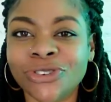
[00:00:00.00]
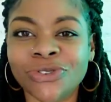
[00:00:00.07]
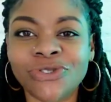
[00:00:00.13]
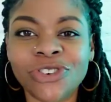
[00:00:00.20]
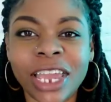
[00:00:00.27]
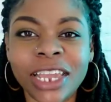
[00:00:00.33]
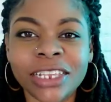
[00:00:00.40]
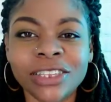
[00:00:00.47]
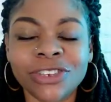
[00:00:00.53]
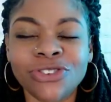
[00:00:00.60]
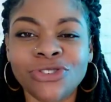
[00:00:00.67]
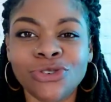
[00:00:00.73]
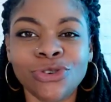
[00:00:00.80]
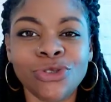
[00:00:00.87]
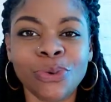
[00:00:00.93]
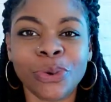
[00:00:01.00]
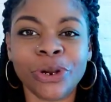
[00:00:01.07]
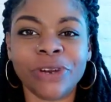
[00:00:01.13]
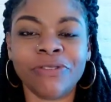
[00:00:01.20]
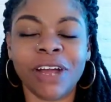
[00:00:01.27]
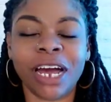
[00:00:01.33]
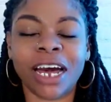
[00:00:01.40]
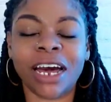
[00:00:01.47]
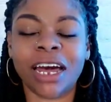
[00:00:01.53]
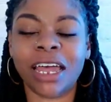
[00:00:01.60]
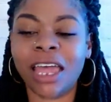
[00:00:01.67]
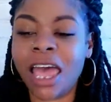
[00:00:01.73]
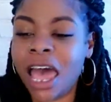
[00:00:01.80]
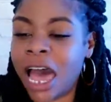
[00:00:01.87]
no chasers to the Word of God.